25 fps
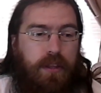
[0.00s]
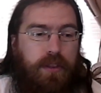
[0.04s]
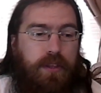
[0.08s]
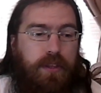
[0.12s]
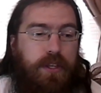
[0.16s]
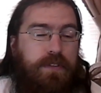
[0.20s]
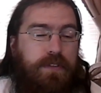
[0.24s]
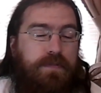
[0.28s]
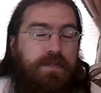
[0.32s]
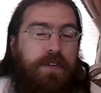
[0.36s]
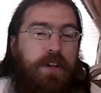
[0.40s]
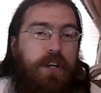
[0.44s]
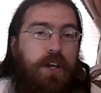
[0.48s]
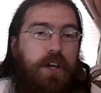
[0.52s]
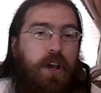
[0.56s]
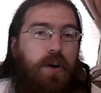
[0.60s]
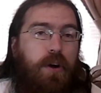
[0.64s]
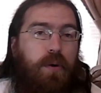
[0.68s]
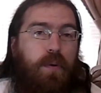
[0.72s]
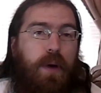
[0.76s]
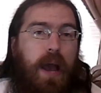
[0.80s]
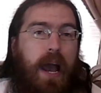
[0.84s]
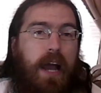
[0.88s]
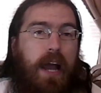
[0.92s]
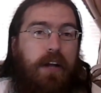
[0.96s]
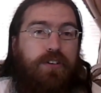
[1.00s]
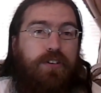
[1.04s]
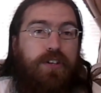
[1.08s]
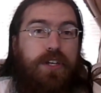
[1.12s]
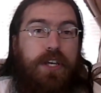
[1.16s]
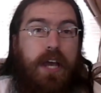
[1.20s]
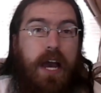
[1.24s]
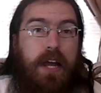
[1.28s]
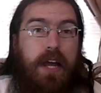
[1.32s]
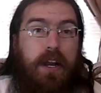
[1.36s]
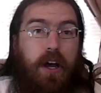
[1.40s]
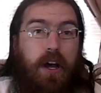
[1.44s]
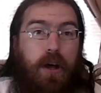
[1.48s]
this video actually
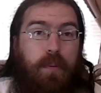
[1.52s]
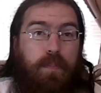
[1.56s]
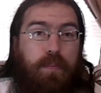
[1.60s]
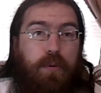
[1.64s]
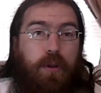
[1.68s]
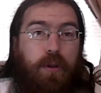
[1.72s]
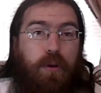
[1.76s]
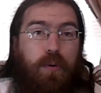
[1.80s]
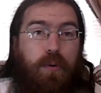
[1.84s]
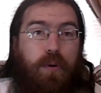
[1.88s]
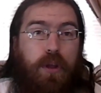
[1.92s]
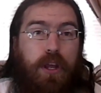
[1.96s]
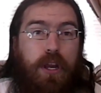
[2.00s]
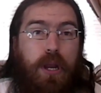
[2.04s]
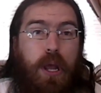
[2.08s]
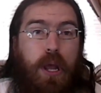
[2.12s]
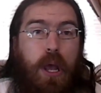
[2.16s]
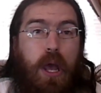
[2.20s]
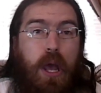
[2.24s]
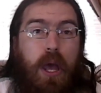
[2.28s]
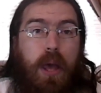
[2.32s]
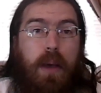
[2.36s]
got uploaded